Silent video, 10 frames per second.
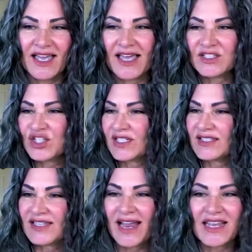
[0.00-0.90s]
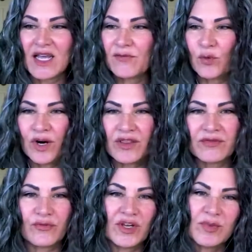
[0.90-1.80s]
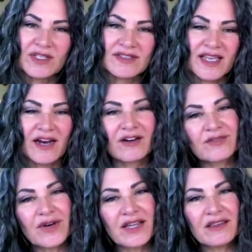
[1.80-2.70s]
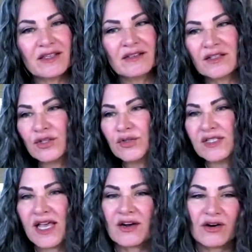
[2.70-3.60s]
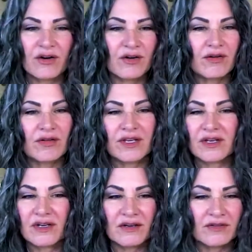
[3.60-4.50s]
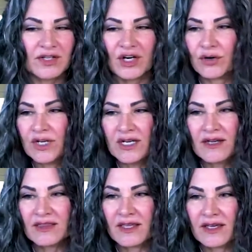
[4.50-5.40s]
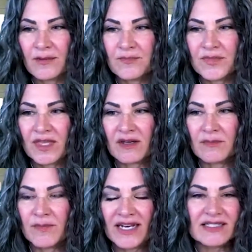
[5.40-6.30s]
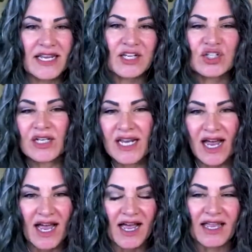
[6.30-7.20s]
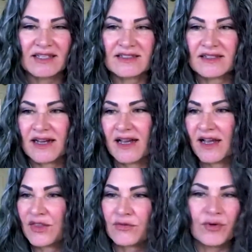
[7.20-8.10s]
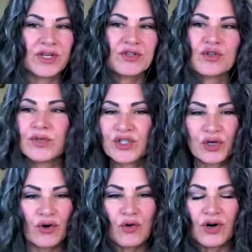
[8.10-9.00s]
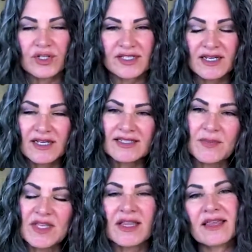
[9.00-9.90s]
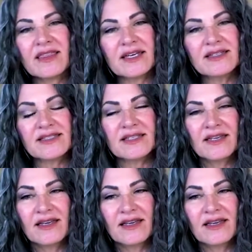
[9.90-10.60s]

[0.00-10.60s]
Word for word: and just signing up for one of the freebies there, right? The, the newsletter, the, you know, the, the meditation guide, uh, the free intuition course, something like this.